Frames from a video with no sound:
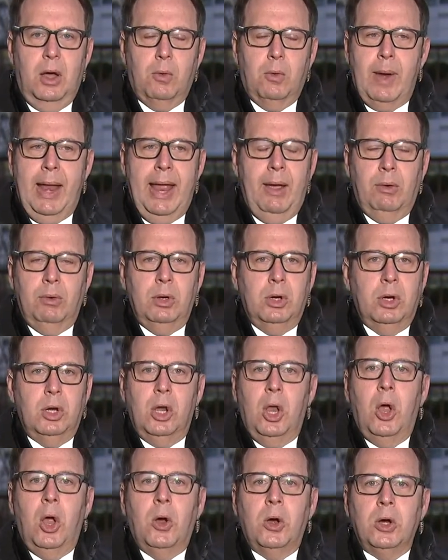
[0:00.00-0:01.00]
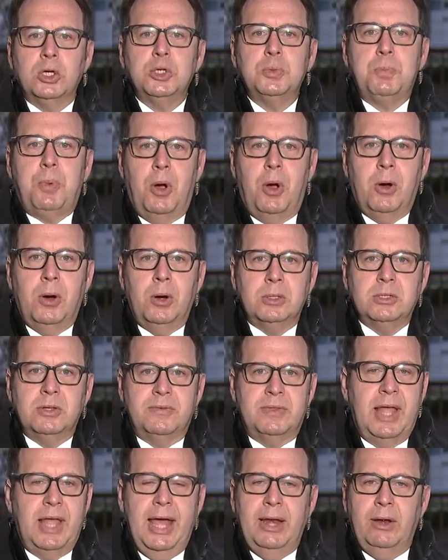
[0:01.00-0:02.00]
around large parts
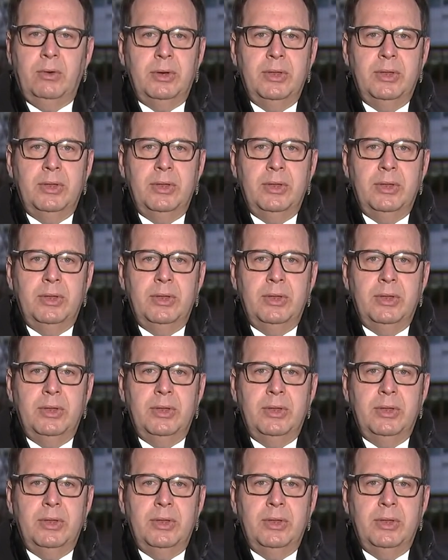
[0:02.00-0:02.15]
of not